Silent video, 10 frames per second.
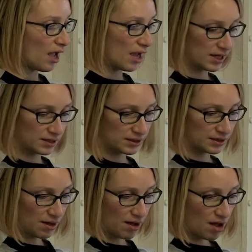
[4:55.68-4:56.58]
And
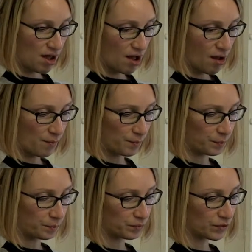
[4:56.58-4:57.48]

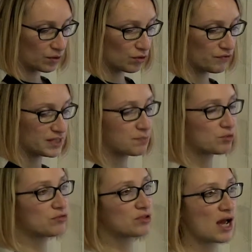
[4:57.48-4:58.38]
this
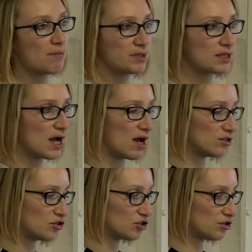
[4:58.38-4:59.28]
prototyping
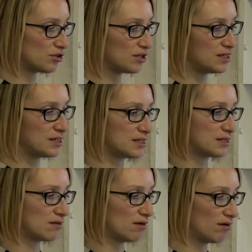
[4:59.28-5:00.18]
culture is
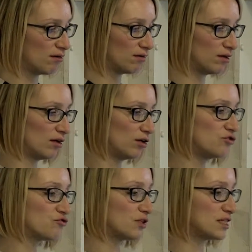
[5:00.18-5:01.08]

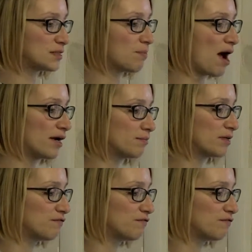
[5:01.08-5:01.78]
usually inspired by